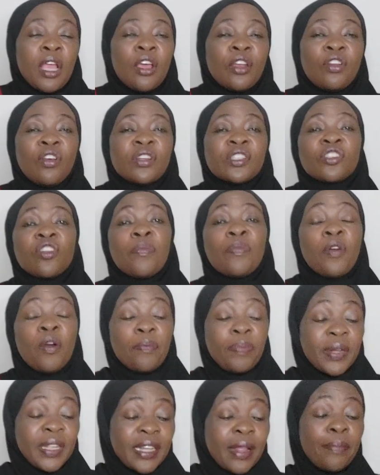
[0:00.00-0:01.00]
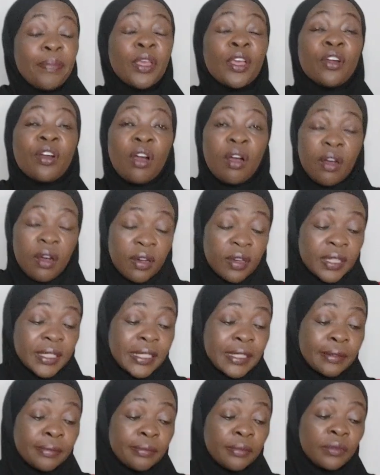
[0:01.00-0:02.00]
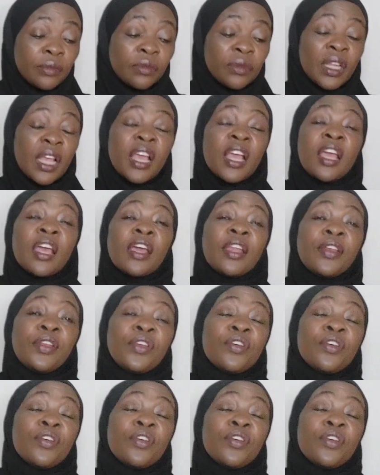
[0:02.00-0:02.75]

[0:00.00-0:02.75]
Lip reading: Don't stop completely, because do